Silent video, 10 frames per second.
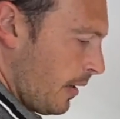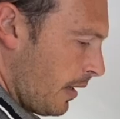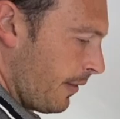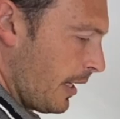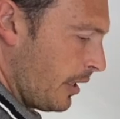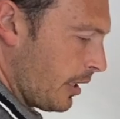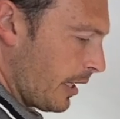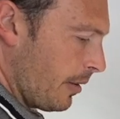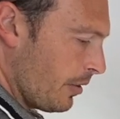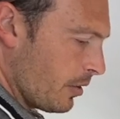And then you
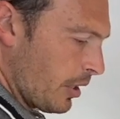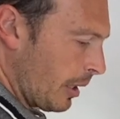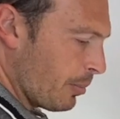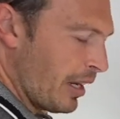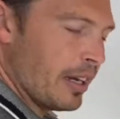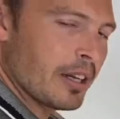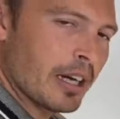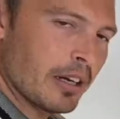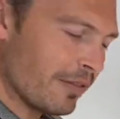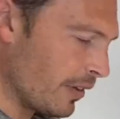can you can put any
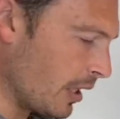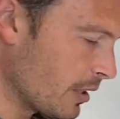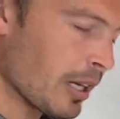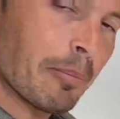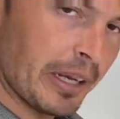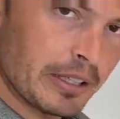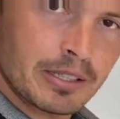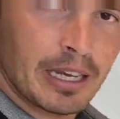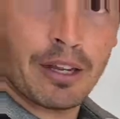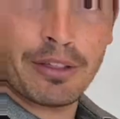kind of uh,
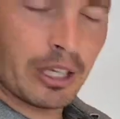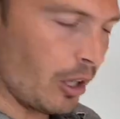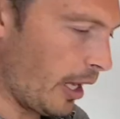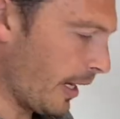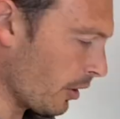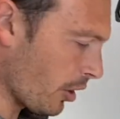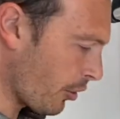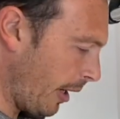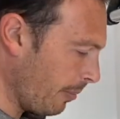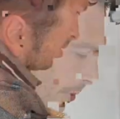toppings, anything you like on your
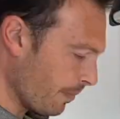crepe.